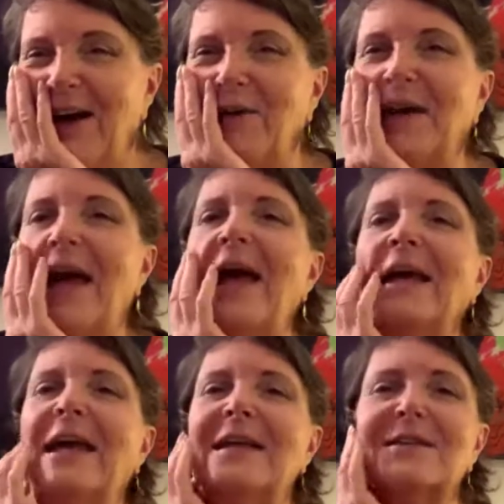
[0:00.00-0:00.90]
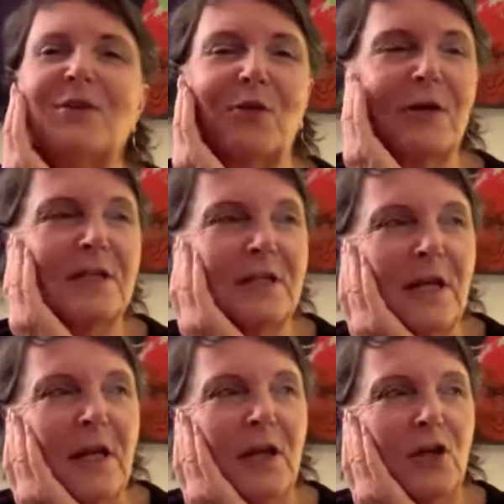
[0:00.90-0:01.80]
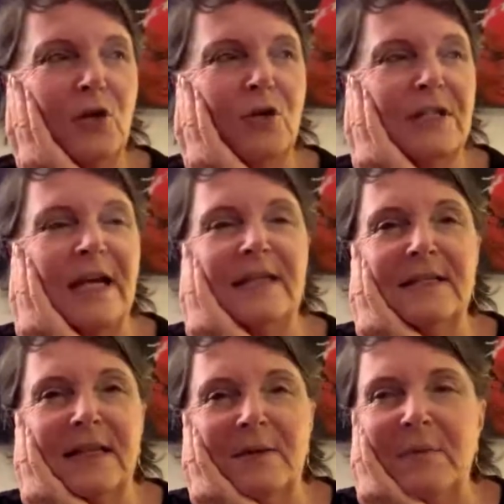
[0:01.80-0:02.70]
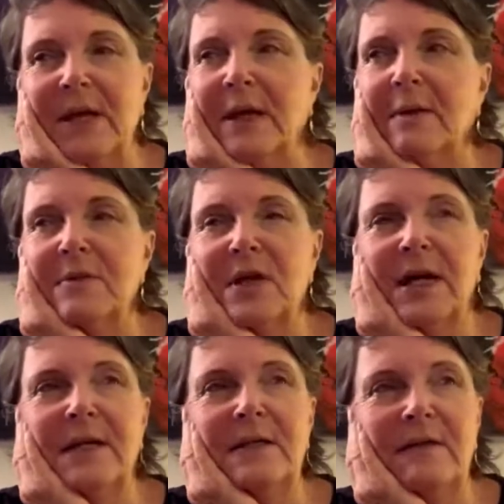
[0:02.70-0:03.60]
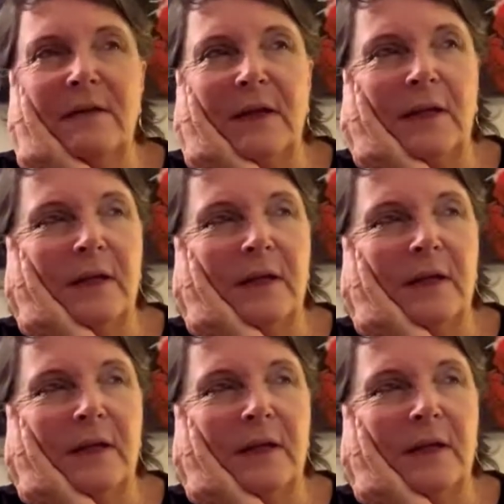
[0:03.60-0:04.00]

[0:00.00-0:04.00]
okay, I guess, Chris, you're testing me. I'm trying to think.